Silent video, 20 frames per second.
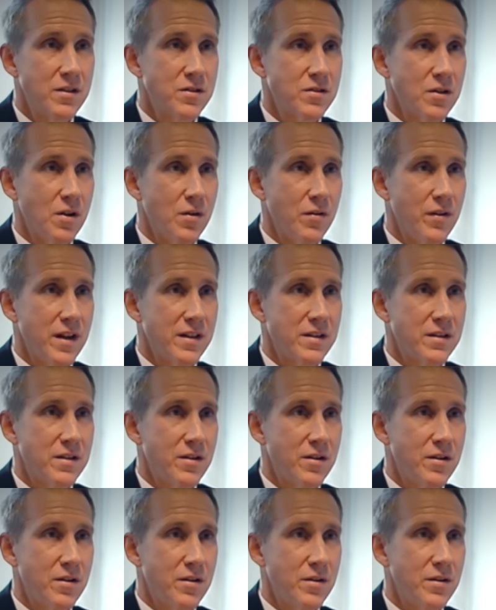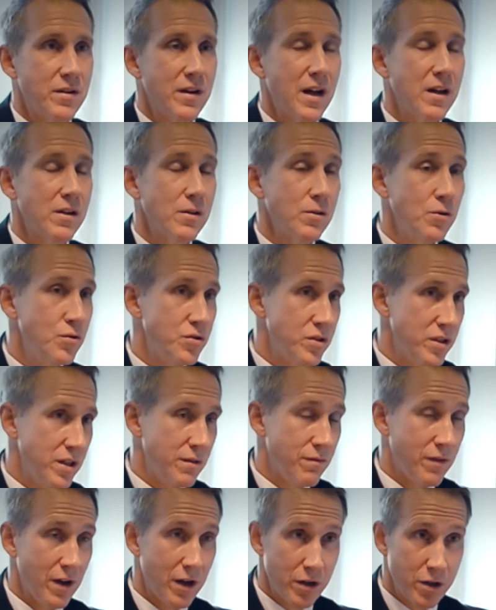so that they're not
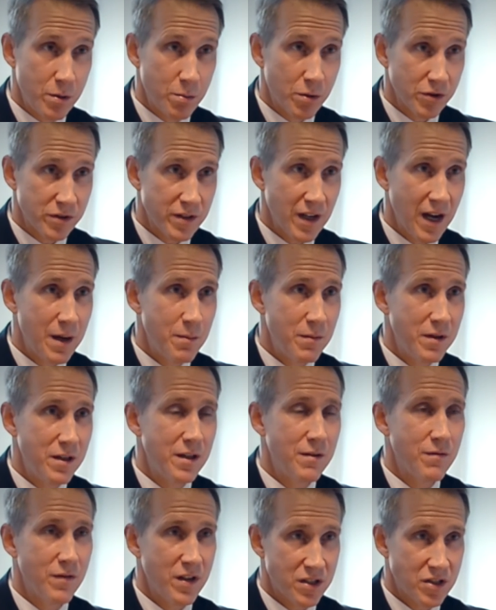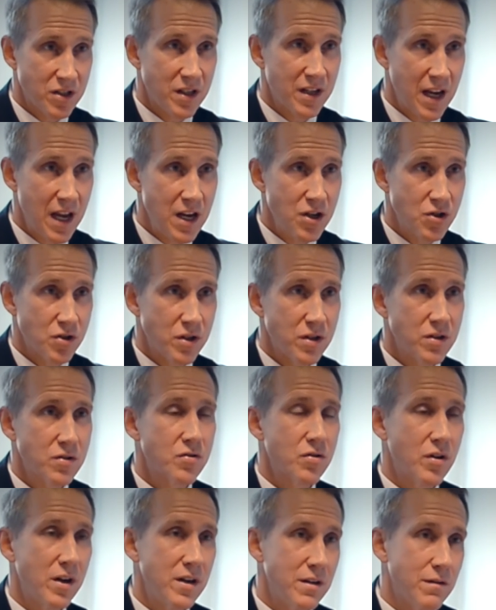losing valuable time in the investigation
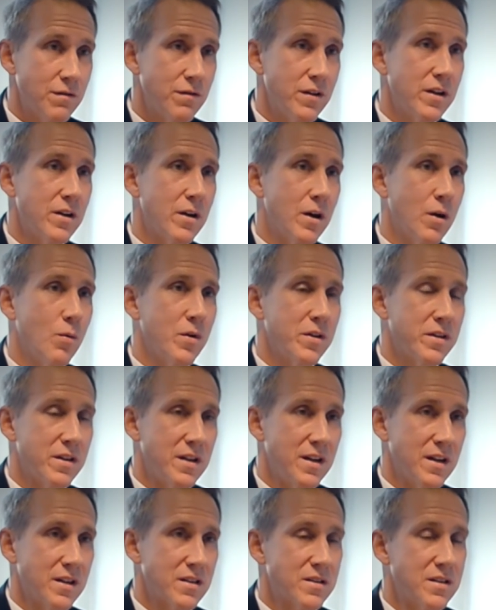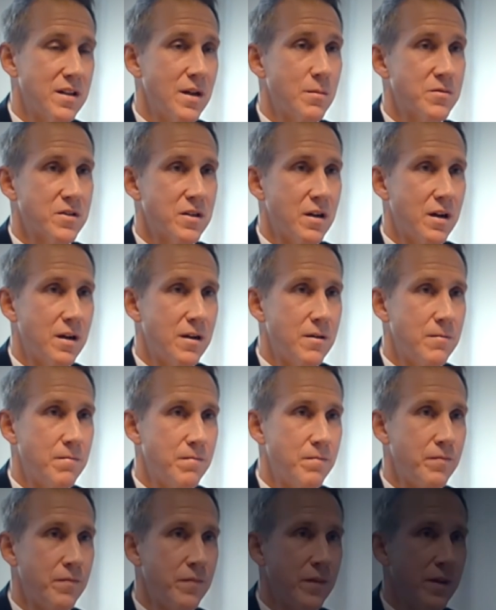trying to figure out what the next steps are.
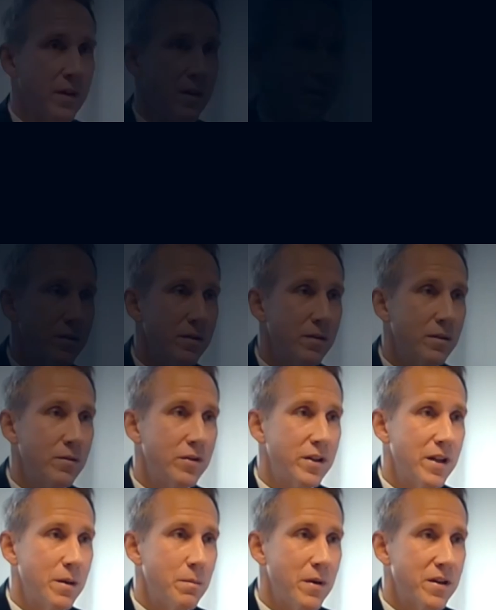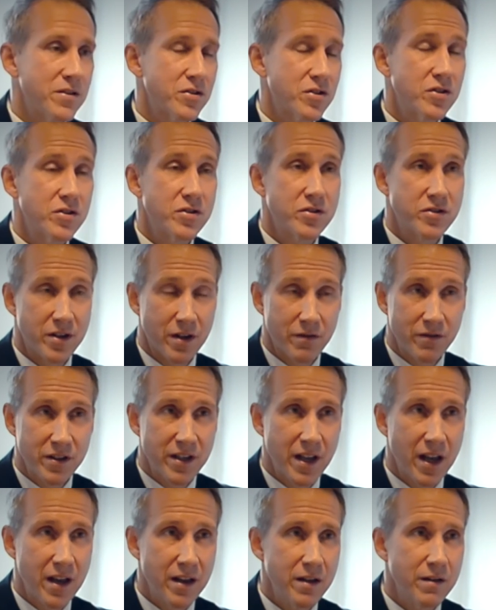We get messages every
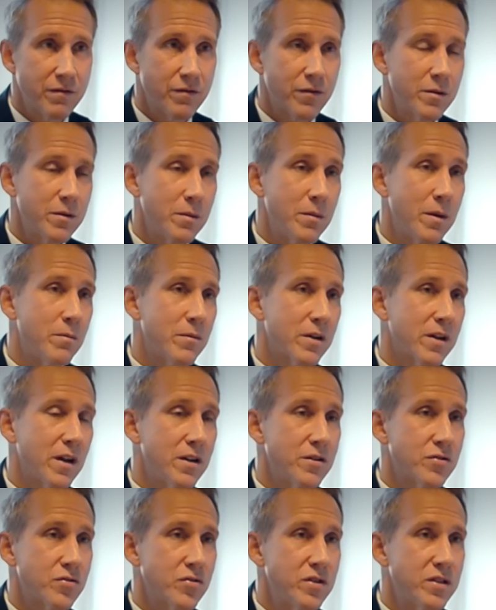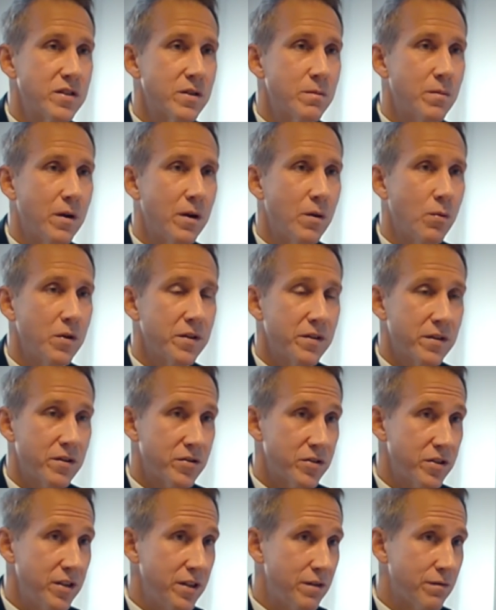day from the member countries about what they're
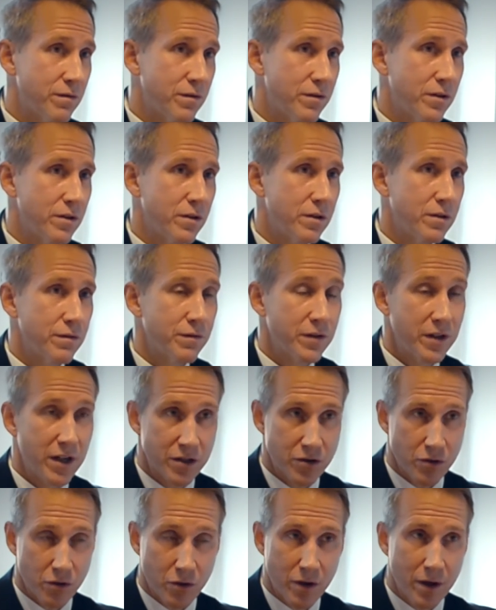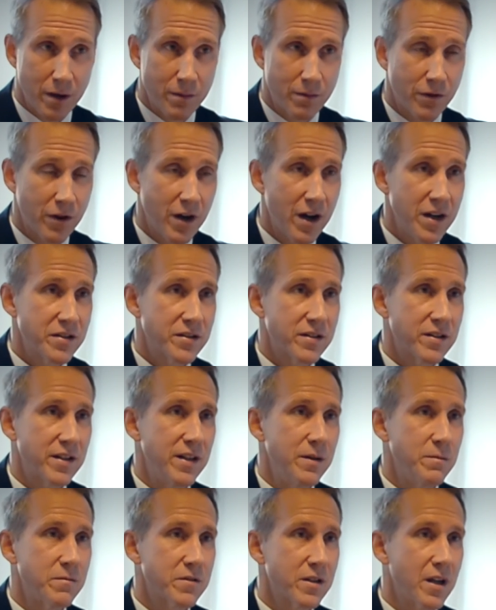seeing for financial crime fraud
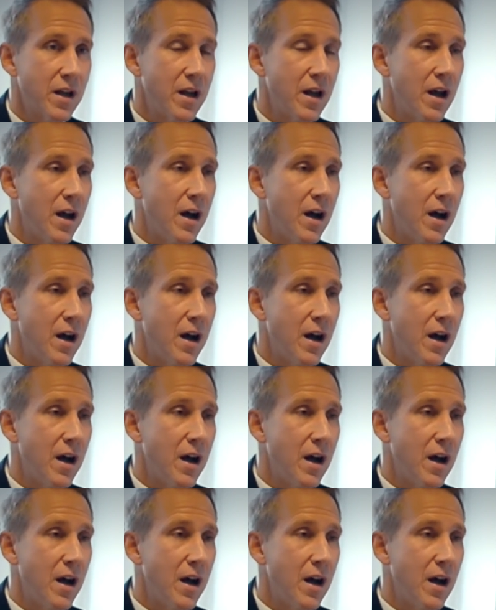schemes,